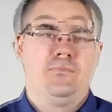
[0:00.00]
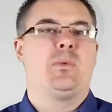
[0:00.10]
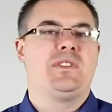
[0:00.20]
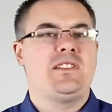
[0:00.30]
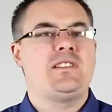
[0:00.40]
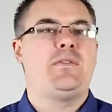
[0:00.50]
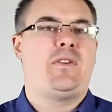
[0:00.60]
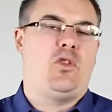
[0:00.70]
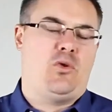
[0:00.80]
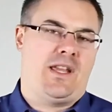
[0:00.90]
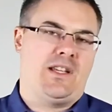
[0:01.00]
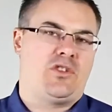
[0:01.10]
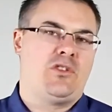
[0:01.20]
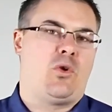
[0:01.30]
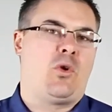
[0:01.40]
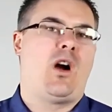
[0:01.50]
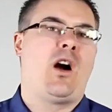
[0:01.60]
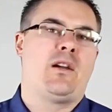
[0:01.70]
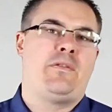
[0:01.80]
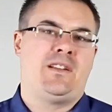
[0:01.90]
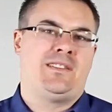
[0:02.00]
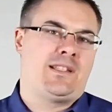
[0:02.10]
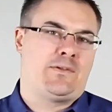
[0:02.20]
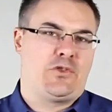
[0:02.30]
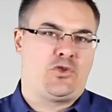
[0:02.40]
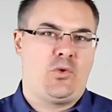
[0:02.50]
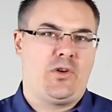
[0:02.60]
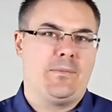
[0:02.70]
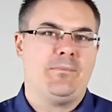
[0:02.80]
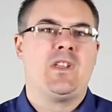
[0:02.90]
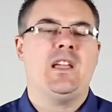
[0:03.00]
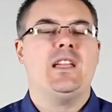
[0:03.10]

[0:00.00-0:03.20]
The resistive fault location, or RFL test for short,